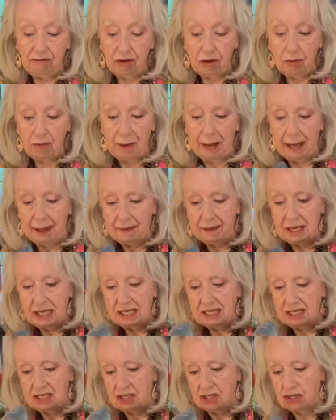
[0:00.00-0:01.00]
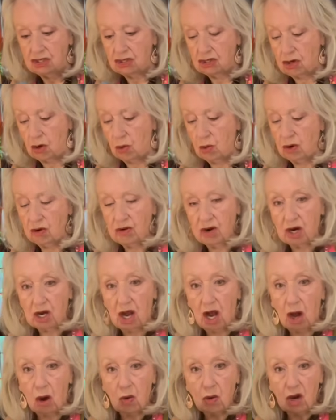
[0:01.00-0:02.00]
you buy these at the store, they're
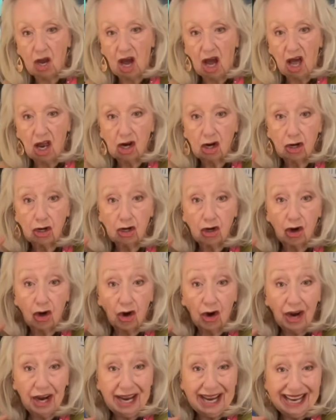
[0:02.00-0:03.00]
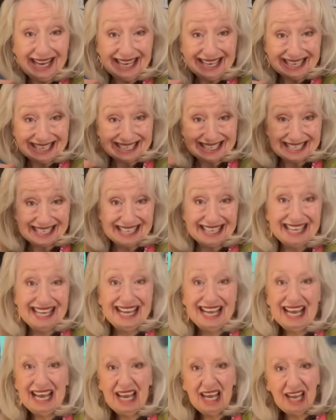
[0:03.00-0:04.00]
called collard greens.
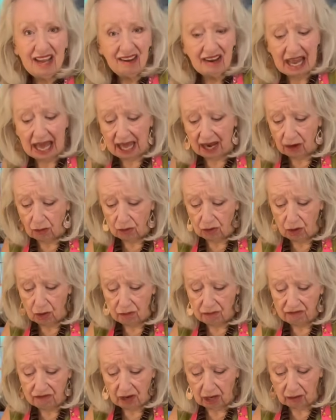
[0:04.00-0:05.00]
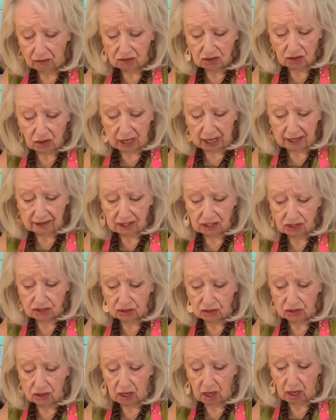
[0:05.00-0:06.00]
And I don't know if y'all try this
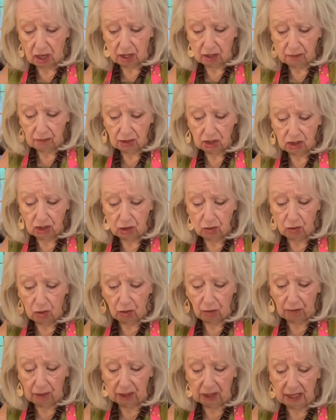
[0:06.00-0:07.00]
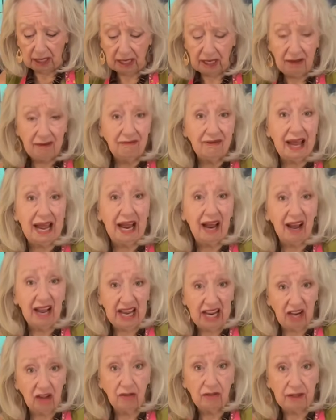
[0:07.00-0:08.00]
or not, but you won't believe how
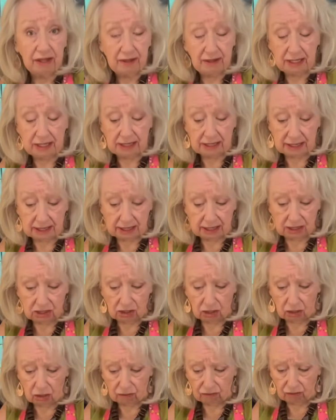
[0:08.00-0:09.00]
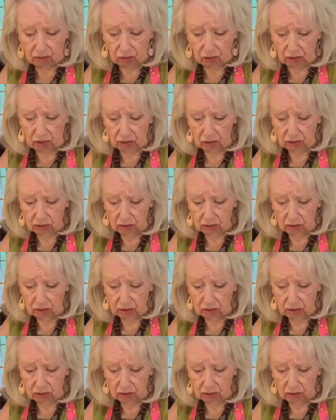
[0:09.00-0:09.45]
healthy these things are for you.